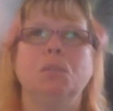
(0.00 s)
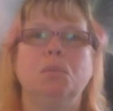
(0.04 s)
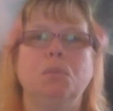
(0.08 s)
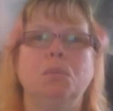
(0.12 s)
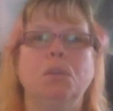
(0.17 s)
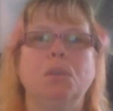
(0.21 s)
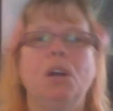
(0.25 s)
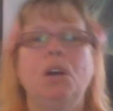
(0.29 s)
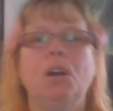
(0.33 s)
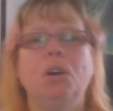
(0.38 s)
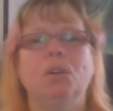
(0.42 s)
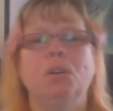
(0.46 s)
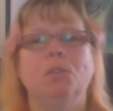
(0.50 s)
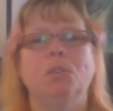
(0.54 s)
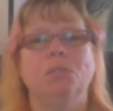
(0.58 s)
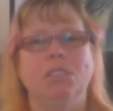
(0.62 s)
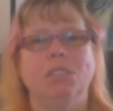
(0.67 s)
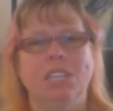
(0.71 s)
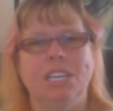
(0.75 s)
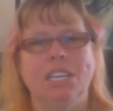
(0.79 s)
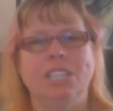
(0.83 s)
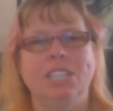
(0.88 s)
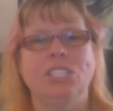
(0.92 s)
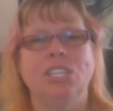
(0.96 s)

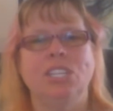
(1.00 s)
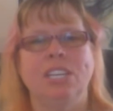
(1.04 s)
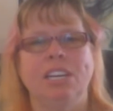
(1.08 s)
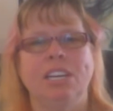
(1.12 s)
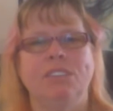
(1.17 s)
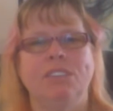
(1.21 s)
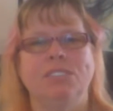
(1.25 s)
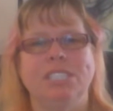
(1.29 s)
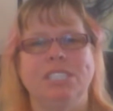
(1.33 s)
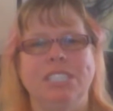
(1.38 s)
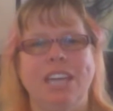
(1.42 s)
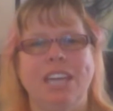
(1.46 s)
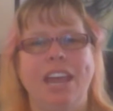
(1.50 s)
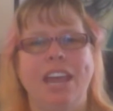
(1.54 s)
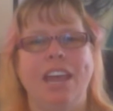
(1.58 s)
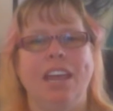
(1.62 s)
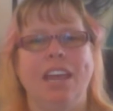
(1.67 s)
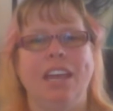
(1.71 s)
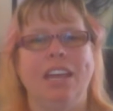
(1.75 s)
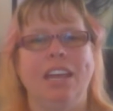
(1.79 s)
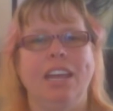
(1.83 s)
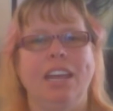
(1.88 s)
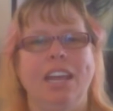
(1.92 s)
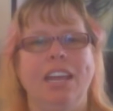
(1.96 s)
grow each and every
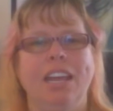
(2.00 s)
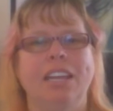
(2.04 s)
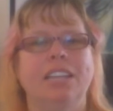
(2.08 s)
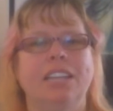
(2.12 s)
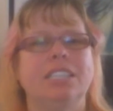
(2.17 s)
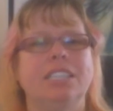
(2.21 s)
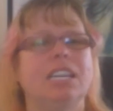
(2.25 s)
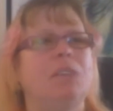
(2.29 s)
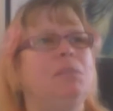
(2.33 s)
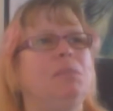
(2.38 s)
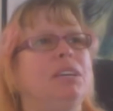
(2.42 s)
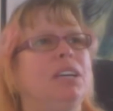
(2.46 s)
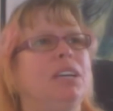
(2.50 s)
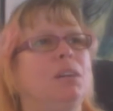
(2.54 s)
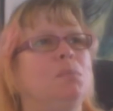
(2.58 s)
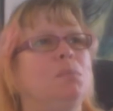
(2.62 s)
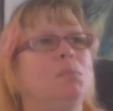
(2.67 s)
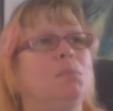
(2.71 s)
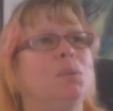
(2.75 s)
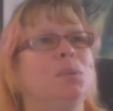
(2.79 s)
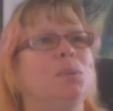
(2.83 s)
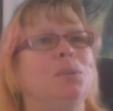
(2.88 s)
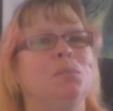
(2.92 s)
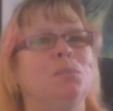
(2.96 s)
day, and as I
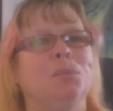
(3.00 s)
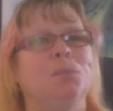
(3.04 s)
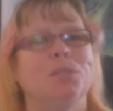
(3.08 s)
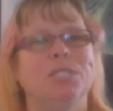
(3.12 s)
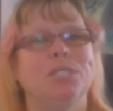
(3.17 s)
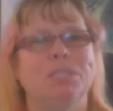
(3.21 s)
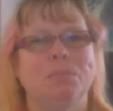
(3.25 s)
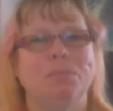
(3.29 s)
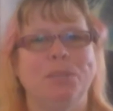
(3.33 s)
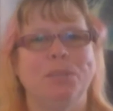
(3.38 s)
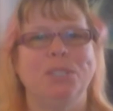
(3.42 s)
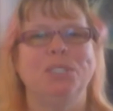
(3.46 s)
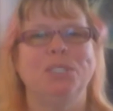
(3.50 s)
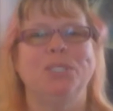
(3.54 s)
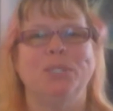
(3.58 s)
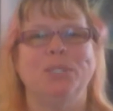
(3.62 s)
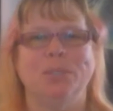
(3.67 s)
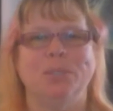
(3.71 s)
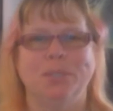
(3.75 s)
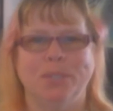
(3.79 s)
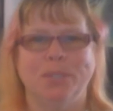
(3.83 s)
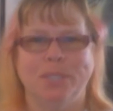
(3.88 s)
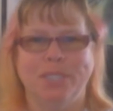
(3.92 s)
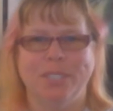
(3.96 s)
become more and more
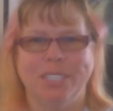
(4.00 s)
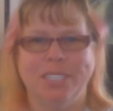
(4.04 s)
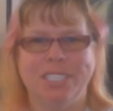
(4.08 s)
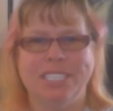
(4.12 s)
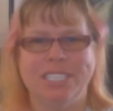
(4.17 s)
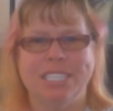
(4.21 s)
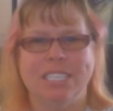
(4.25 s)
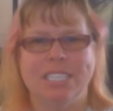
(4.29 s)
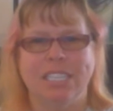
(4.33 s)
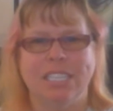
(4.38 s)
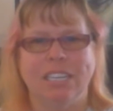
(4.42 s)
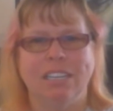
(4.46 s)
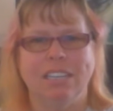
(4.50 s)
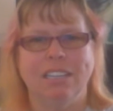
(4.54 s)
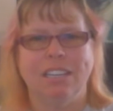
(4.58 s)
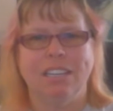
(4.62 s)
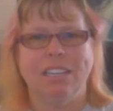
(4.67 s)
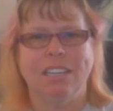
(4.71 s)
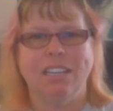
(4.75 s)
spiritual or holistic,